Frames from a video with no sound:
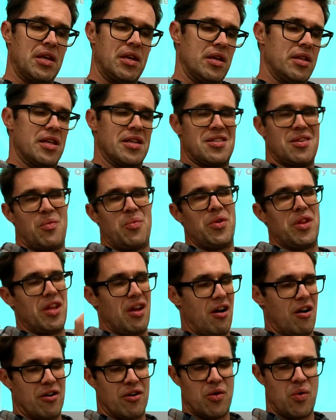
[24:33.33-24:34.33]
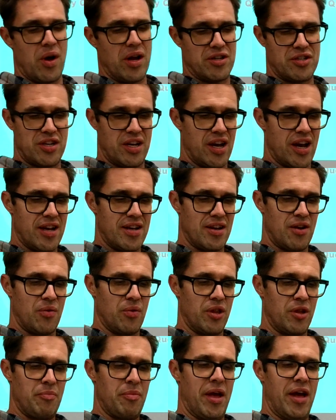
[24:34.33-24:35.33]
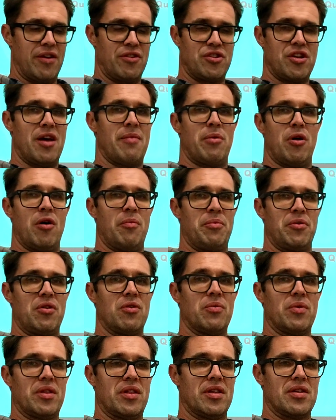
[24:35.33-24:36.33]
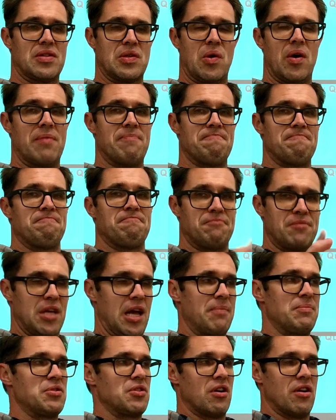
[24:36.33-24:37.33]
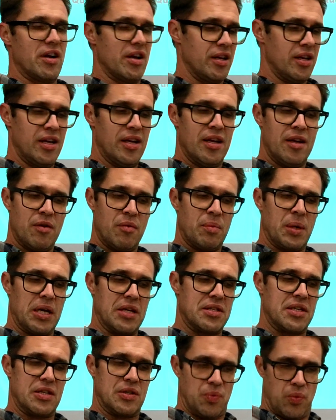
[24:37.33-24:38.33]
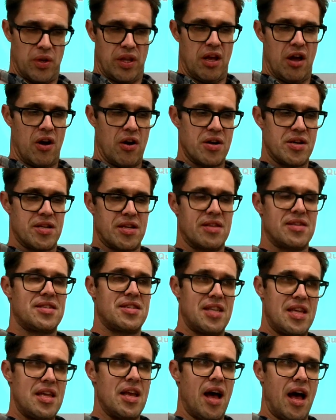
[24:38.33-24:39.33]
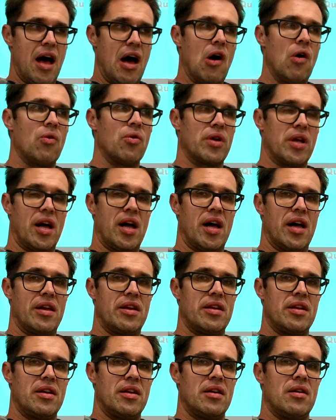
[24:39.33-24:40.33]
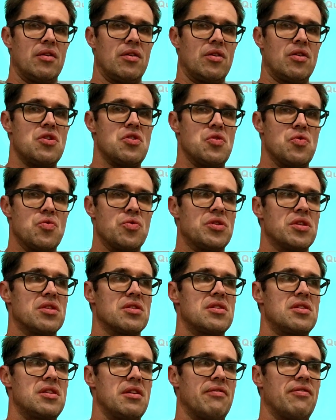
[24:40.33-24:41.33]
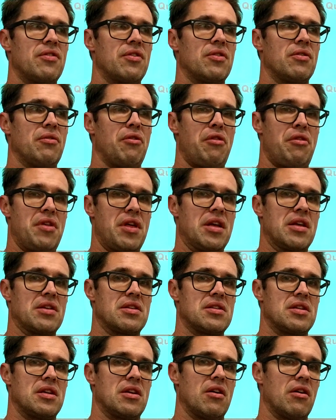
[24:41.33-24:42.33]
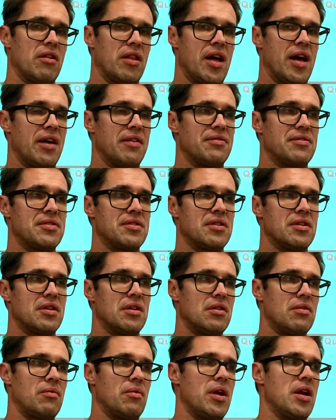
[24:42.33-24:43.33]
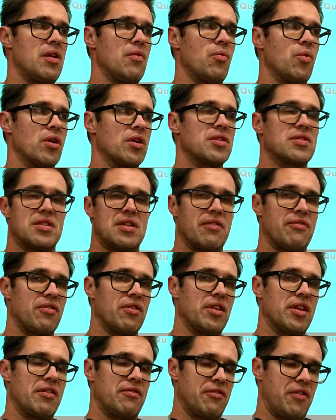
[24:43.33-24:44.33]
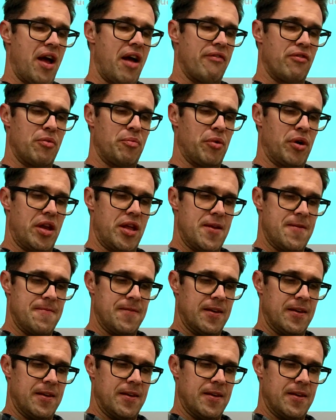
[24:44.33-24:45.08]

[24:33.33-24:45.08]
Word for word: This is a really hard question, and I did a really bad job helping you with it, so I'm I'm sorry. Because it's really hard to see how God uses difficult things in our lives right? It works differently for everybody.